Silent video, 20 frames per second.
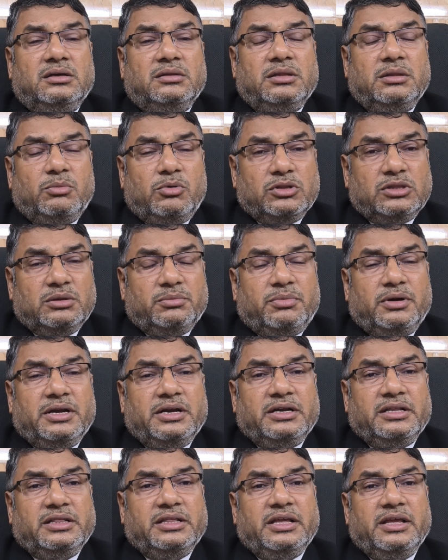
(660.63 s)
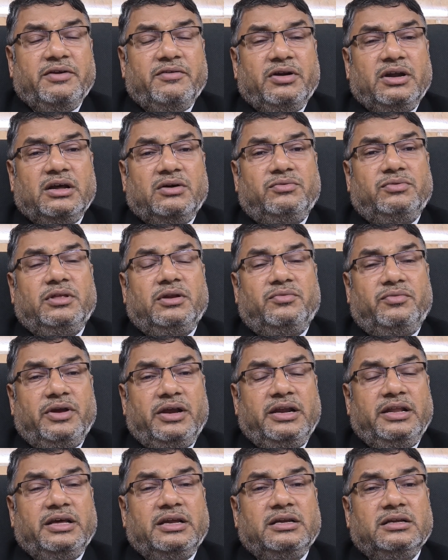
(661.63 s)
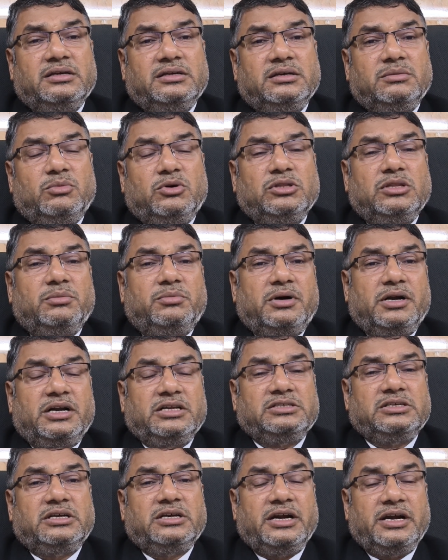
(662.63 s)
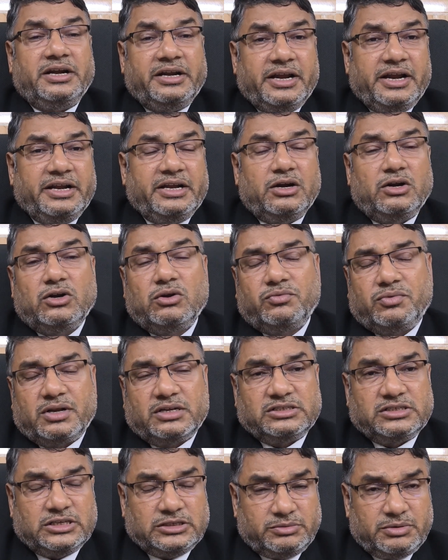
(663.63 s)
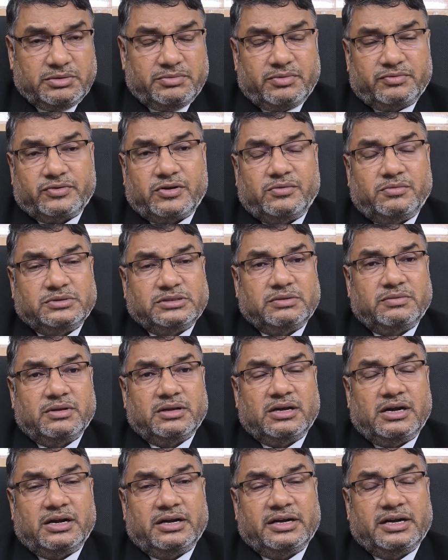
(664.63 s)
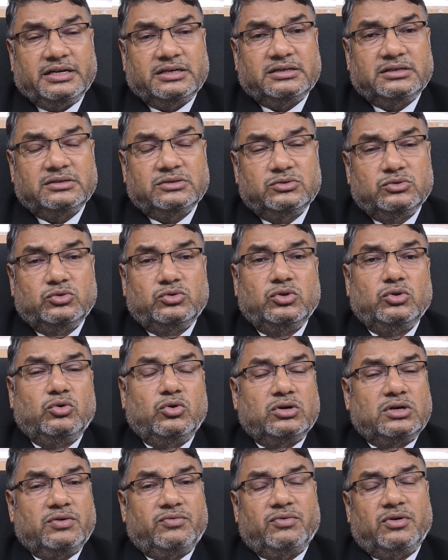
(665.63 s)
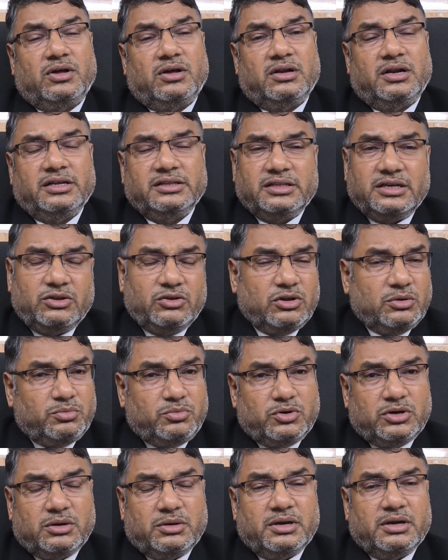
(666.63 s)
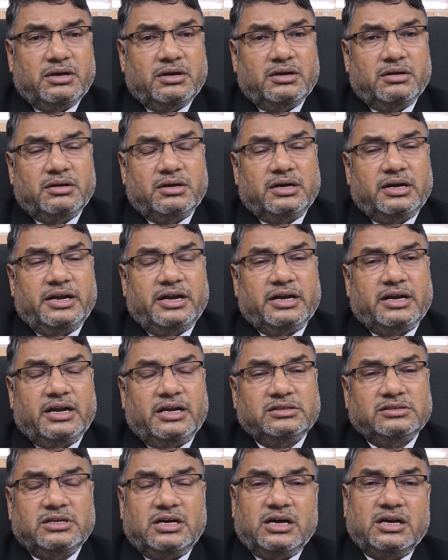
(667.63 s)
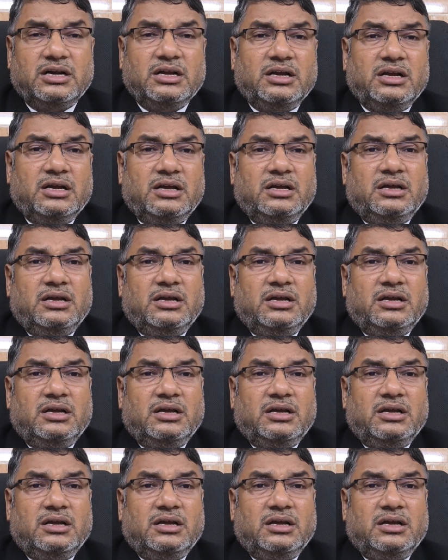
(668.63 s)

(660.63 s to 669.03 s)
in the event of the failure, both the parties are entitled for specific performance of the contract through the court of law. Like that, you can put a clear clause, or